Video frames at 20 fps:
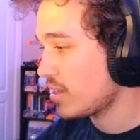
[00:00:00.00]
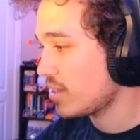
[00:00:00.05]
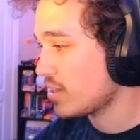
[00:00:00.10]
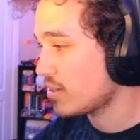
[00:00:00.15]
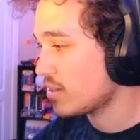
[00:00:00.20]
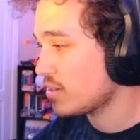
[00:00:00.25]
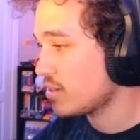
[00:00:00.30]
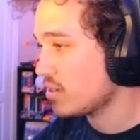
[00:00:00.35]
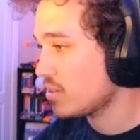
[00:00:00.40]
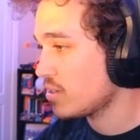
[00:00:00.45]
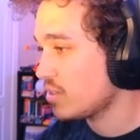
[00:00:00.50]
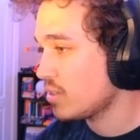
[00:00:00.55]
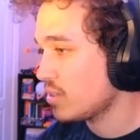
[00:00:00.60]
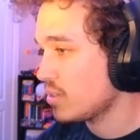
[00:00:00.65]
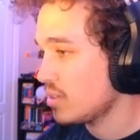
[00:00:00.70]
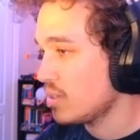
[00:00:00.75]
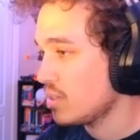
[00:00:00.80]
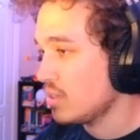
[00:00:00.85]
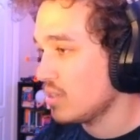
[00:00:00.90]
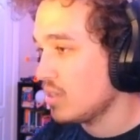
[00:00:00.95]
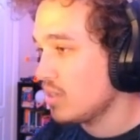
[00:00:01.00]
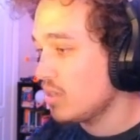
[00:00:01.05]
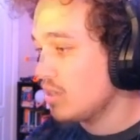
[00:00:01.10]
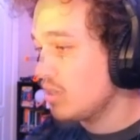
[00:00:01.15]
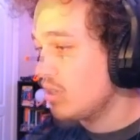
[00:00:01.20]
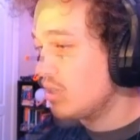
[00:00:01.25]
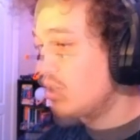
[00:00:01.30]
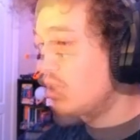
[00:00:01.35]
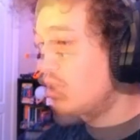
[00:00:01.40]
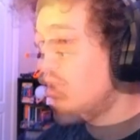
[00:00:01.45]
over at
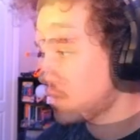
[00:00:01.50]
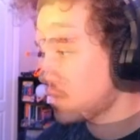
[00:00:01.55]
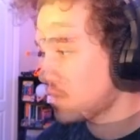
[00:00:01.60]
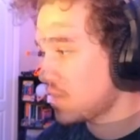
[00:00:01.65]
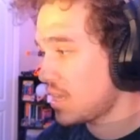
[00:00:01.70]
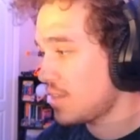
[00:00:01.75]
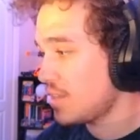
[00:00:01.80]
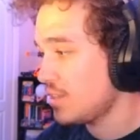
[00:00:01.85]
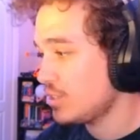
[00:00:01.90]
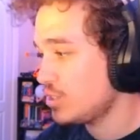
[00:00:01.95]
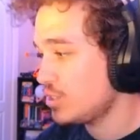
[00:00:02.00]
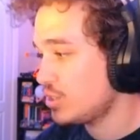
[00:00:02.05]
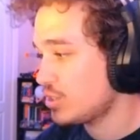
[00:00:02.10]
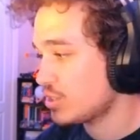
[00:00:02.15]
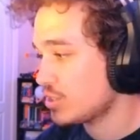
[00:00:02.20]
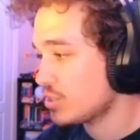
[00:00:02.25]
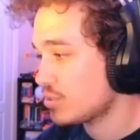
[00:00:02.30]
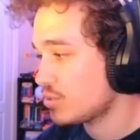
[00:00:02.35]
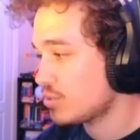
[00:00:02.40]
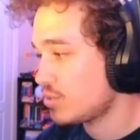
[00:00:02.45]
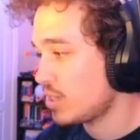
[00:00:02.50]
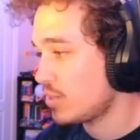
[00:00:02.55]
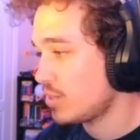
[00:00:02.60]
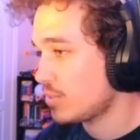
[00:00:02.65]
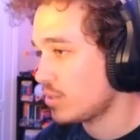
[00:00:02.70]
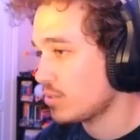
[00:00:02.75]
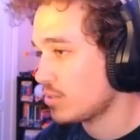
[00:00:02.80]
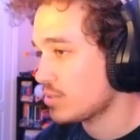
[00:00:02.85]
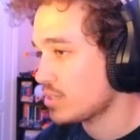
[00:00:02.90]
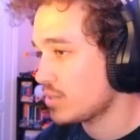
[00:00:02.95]
patreon.com, and if you'd like to join them in
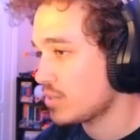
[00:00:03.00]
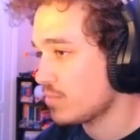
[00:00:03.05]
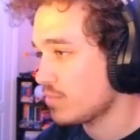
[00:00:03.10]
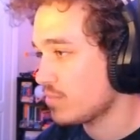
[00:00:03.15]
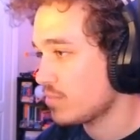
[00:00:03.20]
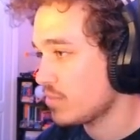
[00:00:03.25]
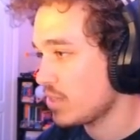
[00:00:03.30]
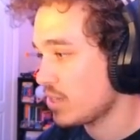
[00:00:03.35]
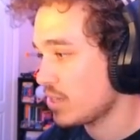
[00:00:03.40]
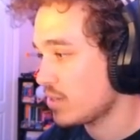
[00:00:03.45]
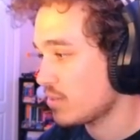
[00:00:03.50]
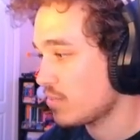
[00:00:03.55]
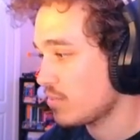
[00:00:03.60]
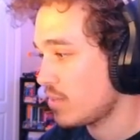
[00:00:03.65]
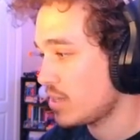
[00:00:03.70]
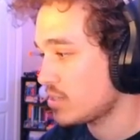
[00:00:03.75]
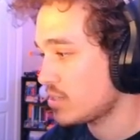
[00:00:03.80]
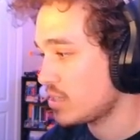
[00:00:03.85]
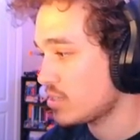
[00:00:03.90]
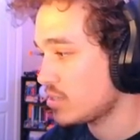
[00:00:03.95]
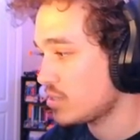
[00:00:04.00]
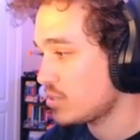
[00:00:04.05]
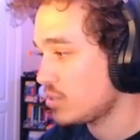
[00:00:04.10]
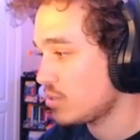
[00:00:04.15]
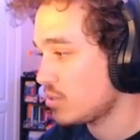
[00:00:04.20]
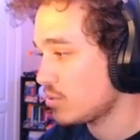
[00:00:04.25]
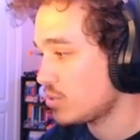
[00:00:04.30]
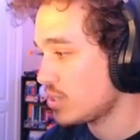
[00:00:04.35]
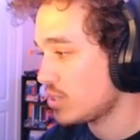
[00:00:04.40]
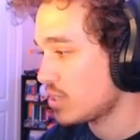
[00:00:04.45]
supporting me, that link is in the description
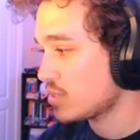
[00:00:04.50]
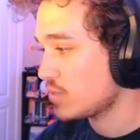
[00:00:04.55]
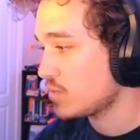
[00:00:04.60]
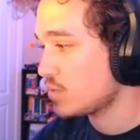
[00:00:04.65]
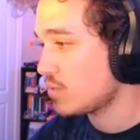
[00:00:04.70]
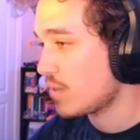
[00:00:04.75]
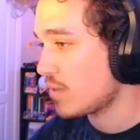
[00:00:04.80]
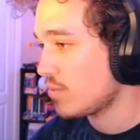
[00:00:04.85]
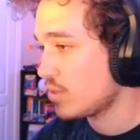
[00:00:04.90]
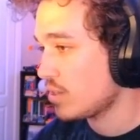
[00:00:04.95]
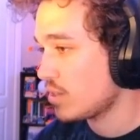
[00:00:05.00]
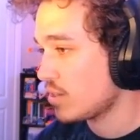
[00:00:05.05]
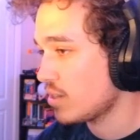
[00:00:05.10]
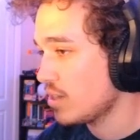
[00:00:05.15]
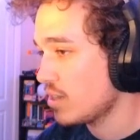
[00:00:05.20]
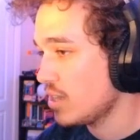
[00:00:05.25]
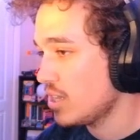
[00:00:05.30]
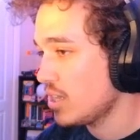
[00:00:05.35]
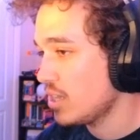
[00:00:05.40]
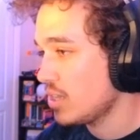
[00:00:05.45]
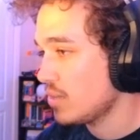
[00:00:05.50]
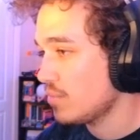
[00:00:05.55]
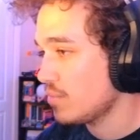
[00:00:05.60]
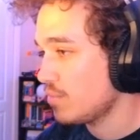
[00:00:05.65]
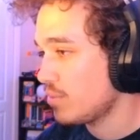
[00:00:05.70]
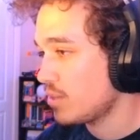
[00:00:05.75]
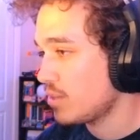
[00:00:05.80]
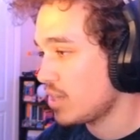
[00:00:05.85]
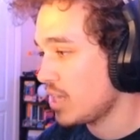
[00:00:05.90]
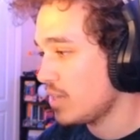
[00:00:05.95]
and costs less than a cup of
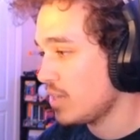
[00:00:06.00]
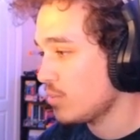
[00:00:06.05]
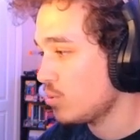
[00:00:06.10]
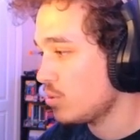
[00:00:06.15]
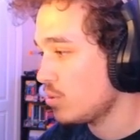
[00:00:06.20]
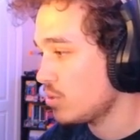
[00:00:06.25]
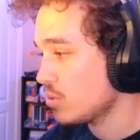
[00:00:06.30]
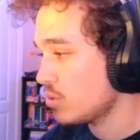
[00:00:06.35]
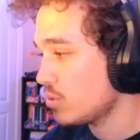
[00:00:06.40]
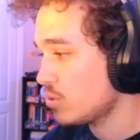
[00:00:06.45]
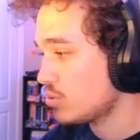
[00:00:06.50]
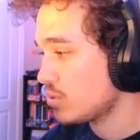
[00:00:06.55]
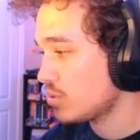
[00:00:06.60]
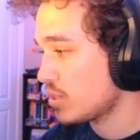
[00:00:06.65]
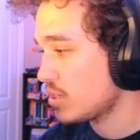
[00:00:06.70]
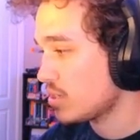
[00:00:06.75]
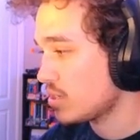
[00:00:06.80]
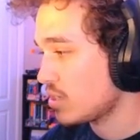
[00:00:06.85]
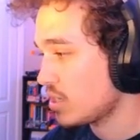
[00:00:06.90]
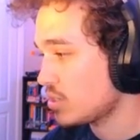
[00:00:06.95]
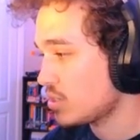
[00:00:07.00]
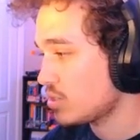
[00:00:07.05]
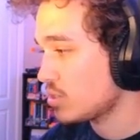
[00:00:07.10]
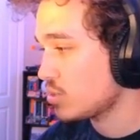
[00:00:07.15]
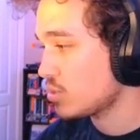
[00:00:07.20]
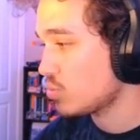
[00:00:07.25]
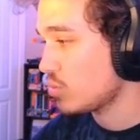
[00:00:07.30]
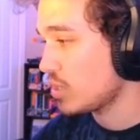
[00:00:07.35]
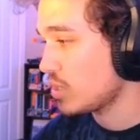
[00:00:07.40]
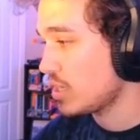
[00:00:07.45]
coffee a month.
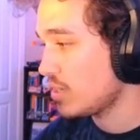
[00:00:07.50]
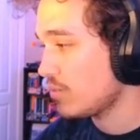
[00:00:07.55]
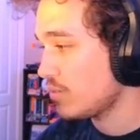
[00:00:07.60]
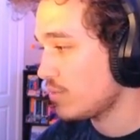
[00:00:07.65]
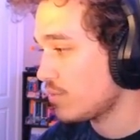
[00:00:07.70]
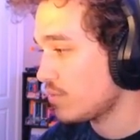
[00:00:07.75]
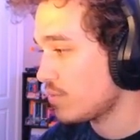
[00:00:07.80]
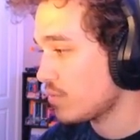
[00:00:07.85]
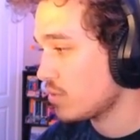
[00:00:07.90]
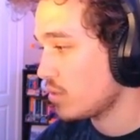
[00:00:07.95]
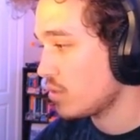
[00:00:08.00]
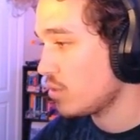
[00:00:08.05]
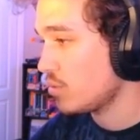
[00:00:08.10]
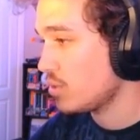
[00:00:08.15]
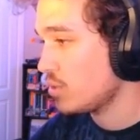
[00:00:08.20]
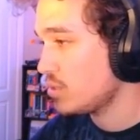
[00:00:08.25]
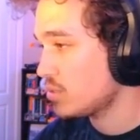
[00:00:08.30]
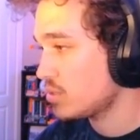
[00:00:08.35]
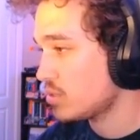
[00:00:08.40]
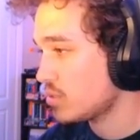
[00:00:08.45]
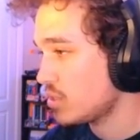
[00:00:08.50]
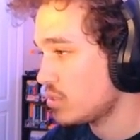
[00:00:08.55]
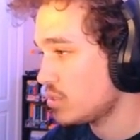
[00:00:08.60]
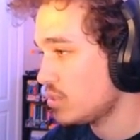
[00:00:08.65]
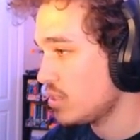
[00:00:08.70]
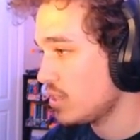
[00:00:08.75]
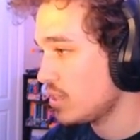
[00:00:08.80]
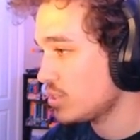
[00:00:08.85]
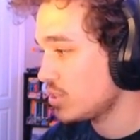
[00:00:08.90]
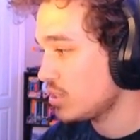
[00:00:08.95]
As always, thank you for
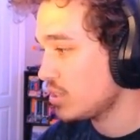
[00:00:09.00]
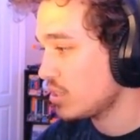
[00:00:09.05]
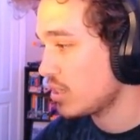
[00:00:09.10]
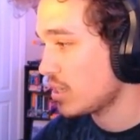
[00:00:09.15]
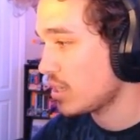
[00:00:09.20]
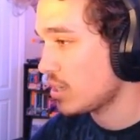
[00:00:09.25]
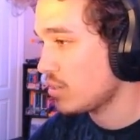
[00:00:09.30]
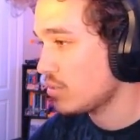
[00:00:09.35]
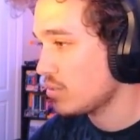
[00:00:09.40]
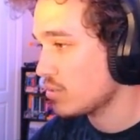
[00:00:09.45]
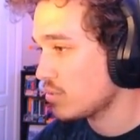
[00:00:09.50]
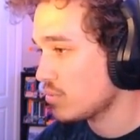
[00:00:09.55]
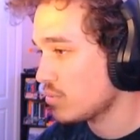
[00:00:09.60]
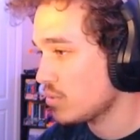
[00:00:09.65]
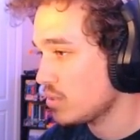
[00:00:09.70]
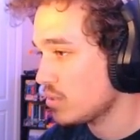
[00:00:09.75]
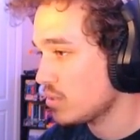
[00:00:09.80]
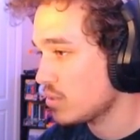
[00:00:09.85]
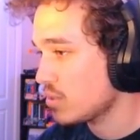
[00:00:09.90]
watching, enjoy the rest of the